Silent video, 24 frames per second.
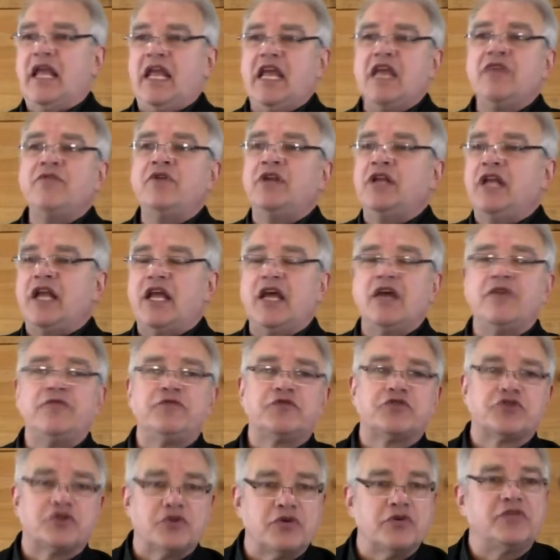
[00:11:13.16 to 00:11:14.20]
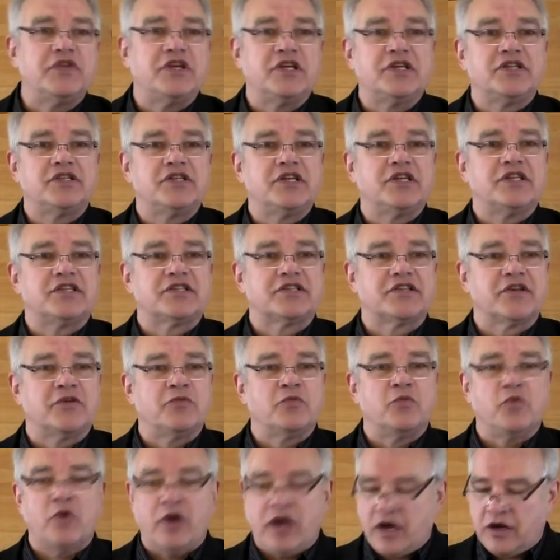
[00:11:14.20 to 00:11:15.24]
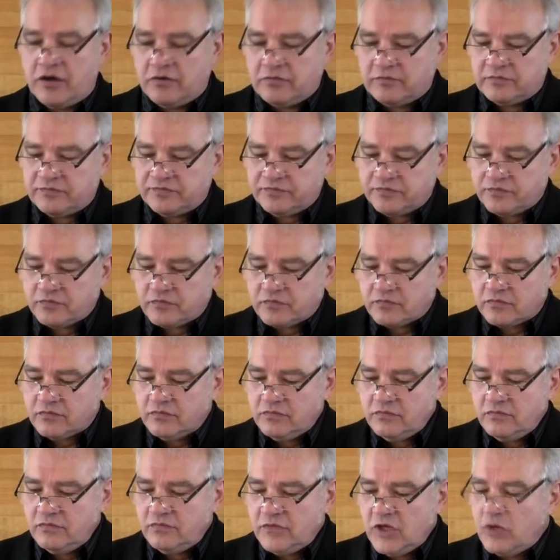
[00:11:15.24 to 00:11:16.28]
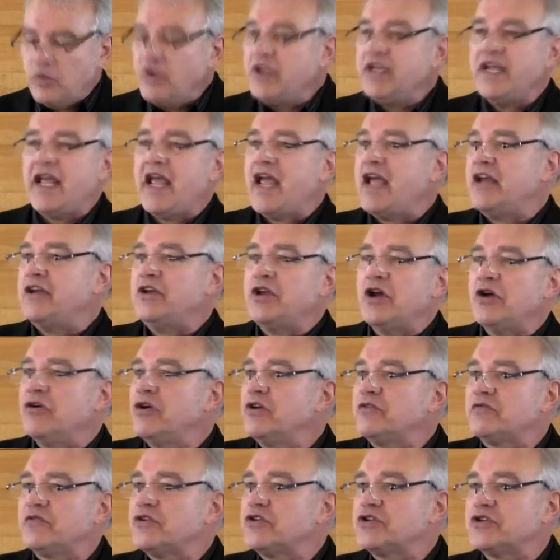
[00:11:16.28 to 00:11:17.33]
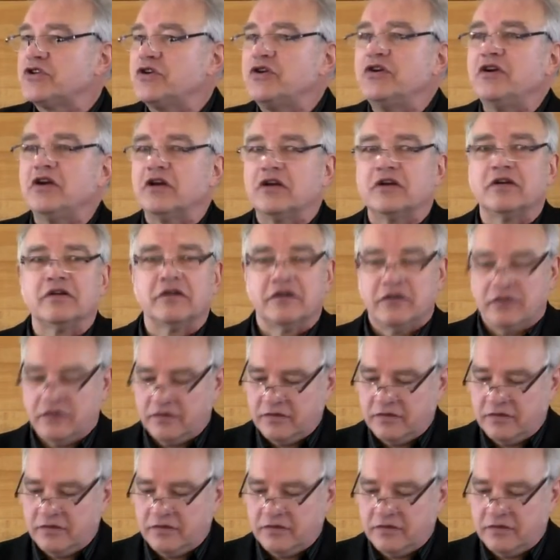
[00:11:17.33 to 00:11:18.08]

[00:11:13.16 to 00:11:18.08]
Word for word: even if truth exists somewhere, we can't know it for sure.